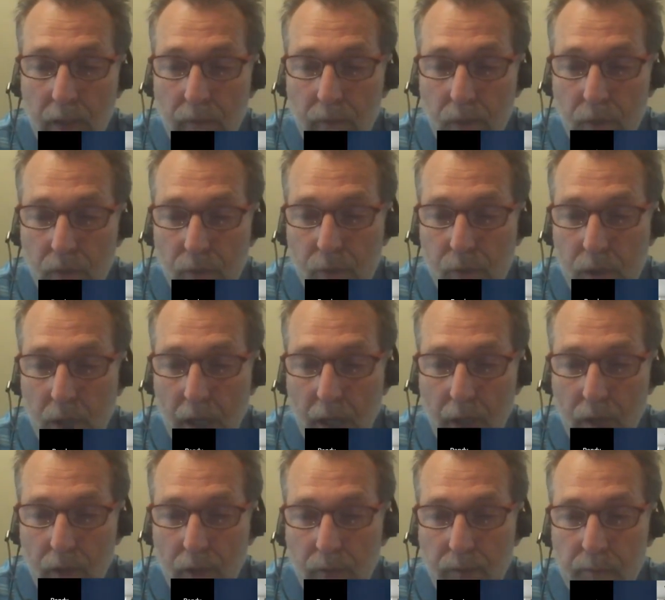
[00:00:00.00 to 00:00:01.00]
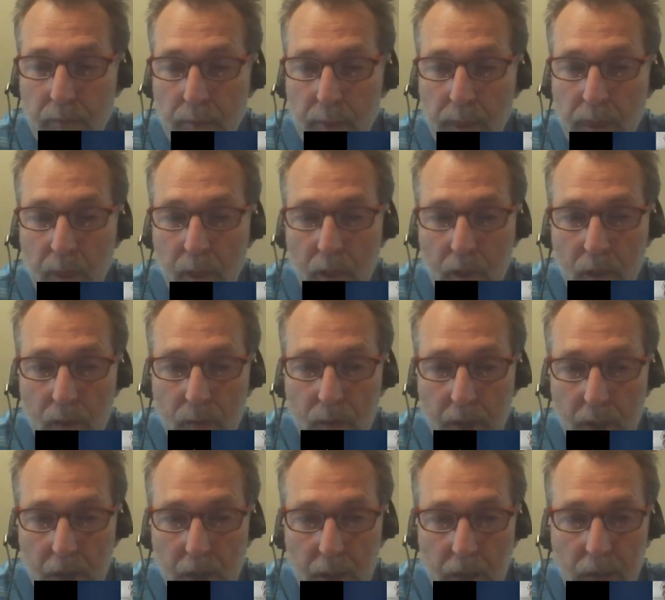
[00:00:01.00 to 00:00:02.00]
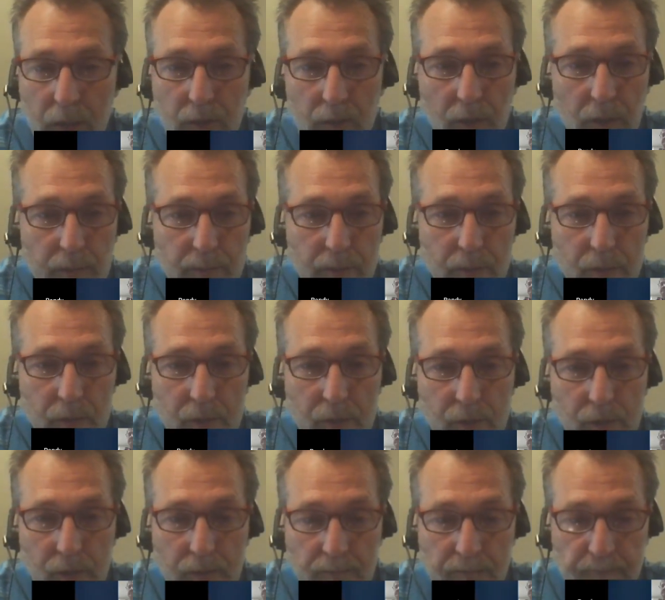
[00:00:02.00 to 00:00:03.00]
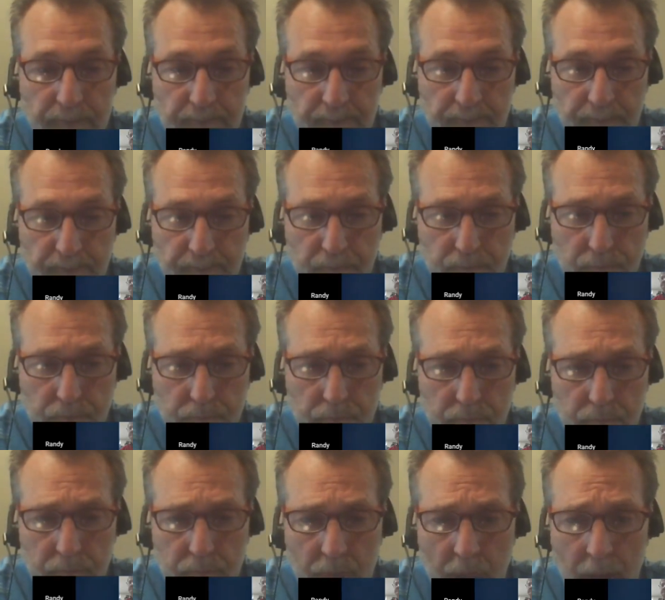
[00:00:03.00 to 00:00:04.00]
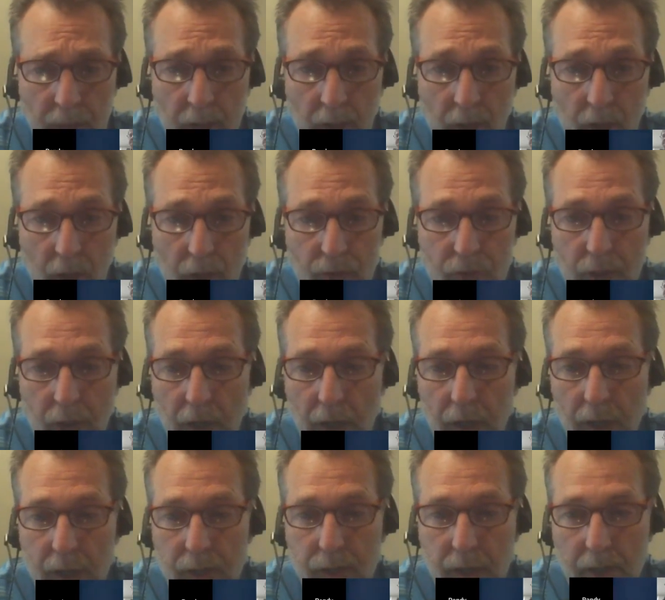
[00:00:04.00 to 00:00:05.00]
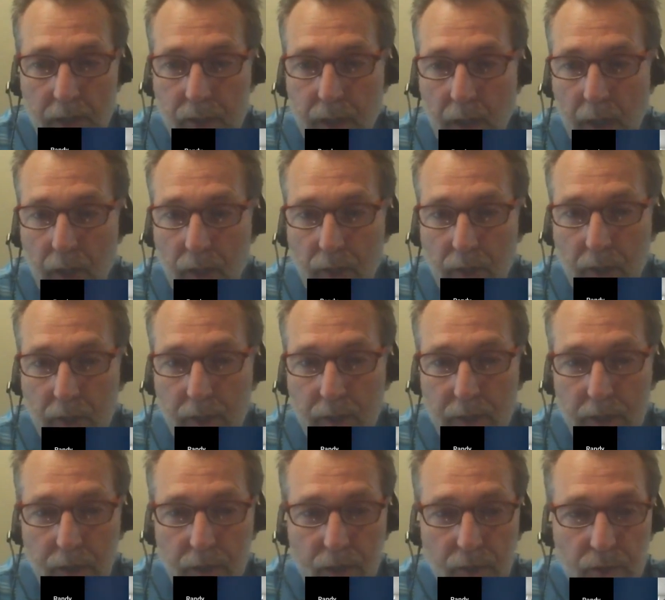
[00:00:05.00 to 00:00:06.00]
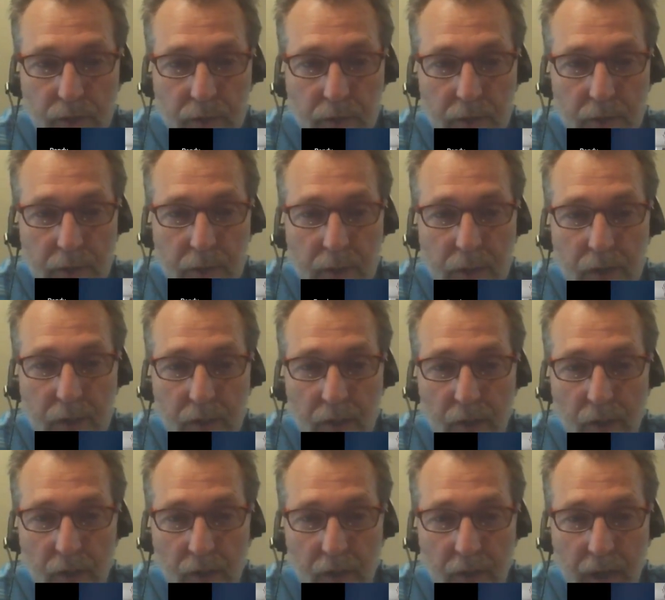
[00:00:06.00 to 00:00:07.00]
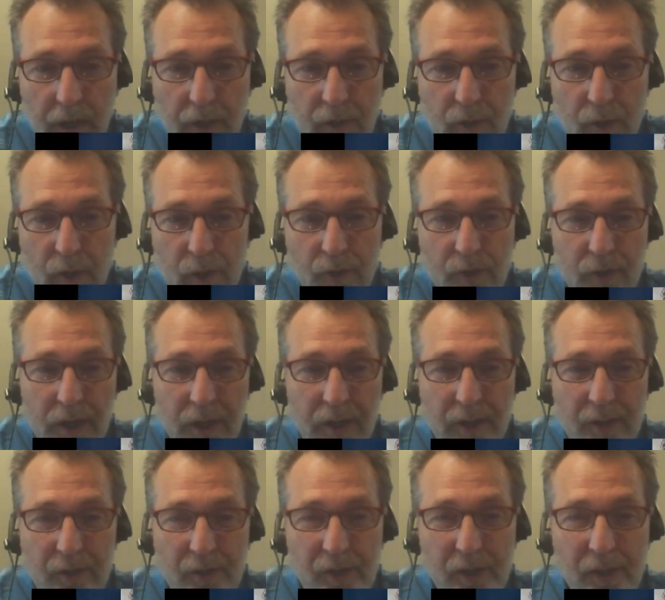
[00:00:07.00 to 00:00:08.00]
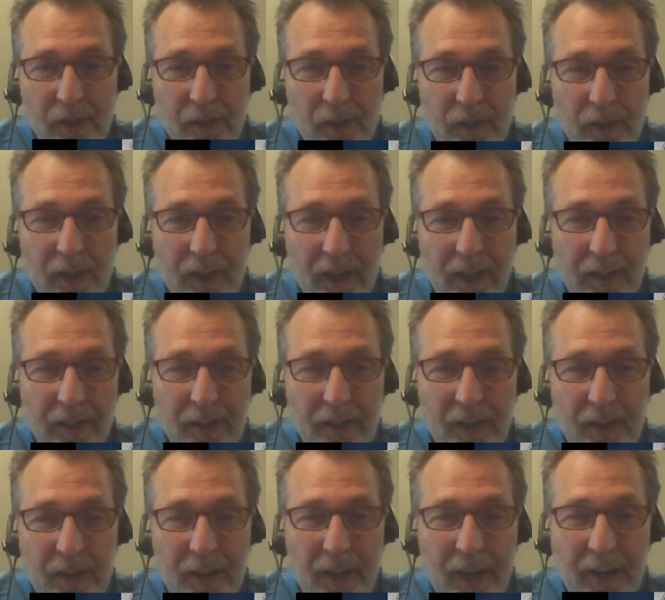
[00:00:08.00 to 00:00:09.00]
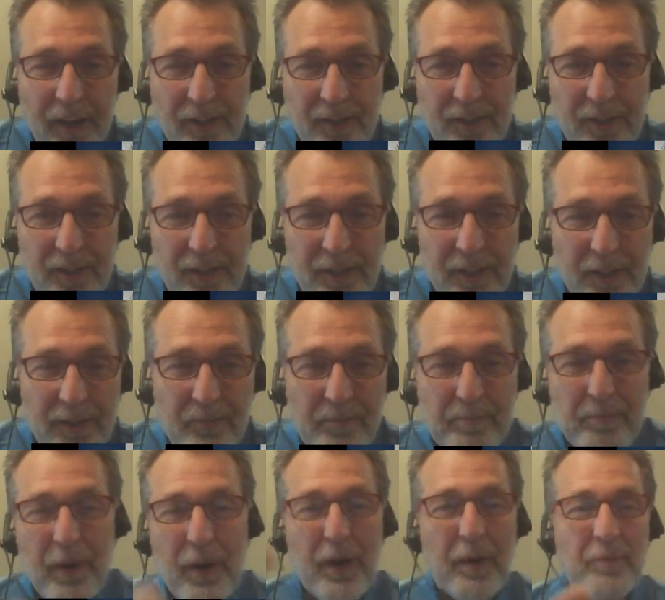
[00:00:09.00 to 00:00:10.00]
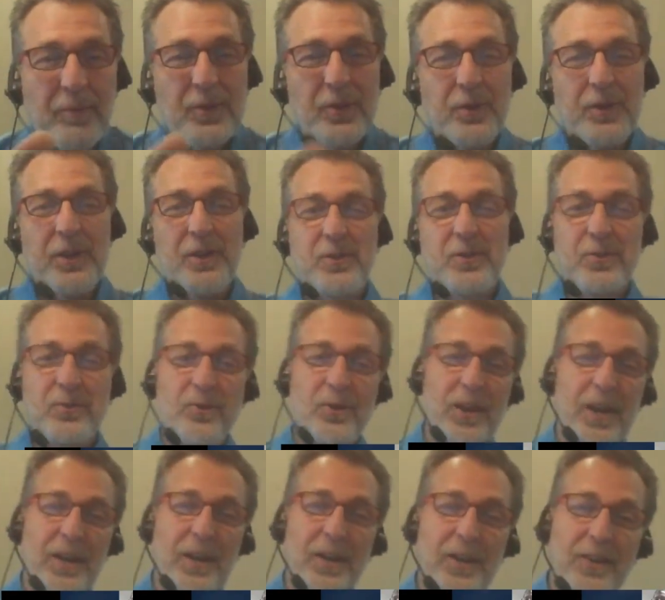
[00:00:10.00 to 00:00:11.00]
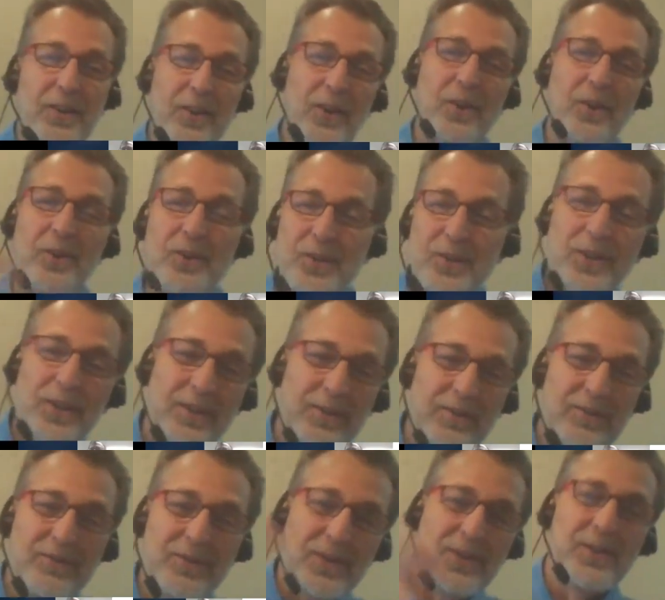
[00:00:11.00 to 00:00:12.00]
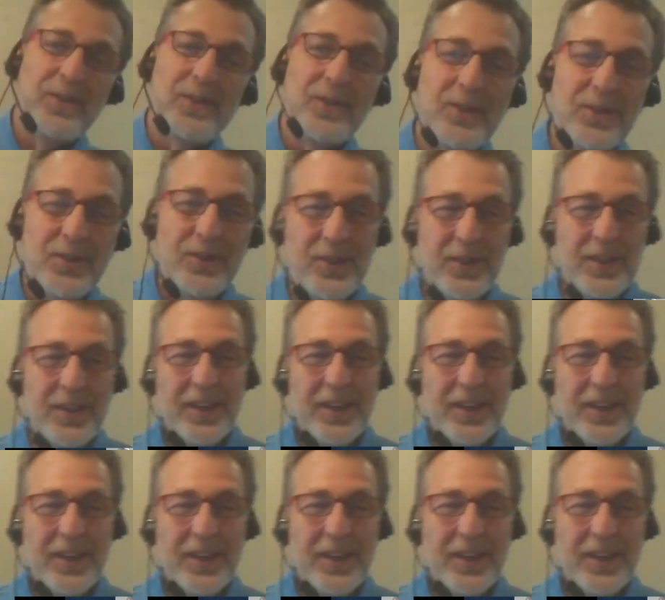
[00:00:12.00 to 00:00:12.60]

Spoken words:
of a new cycle, we enter a position and then close it out as that cycle continues. Yeah, Joe said, look at that nice palm tree swaying ocean view